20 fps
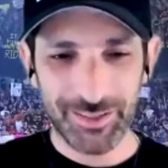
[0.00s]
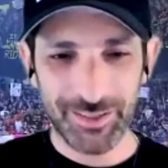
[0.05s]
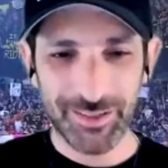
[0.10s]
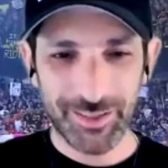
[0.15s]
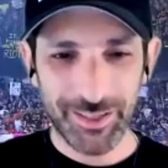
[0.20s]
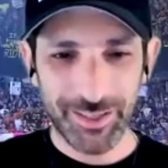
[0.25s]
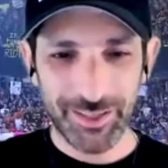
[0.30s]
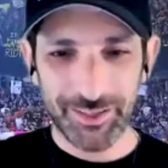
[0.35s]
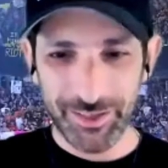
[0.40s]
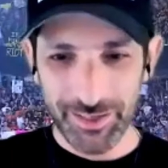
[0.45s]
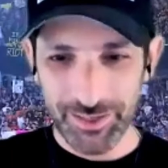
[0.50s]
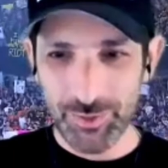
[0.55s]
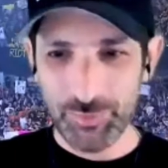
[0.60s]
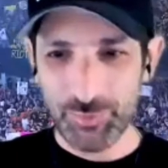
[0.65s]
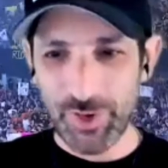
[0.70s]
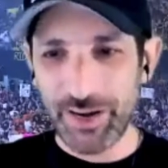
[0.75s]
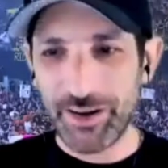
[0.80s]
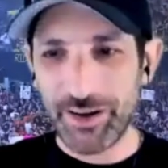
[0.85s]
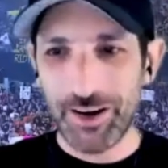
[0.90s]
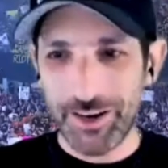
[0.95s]
you guys are
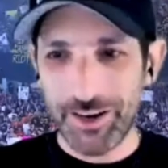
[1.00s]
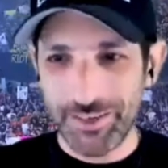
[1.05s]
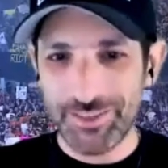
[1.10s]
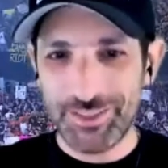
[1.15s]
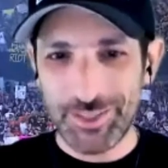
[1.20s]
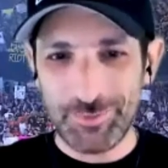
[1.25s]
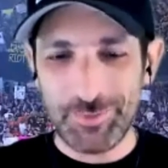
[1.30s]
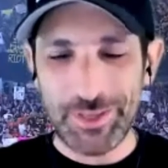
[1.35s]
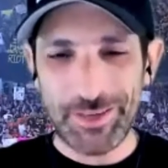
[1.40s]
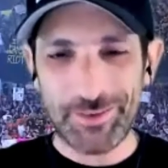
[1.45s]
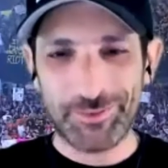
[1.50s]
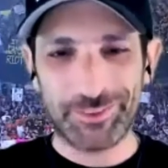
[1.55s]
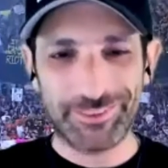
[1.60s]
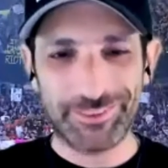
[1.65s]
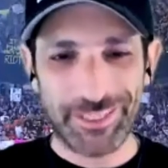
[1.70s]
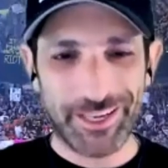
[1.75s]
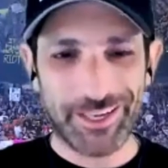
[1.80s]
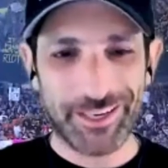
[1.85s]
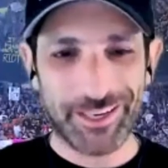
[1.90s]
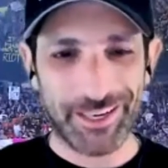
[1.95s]
Bret Hart and Jim the Anvil
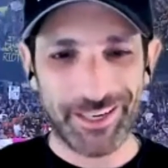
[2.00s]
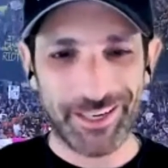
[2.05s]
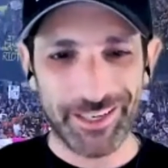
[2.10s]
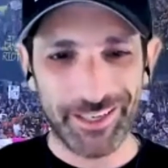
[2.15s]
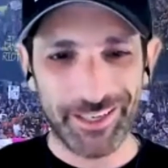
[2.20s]
Neidhart.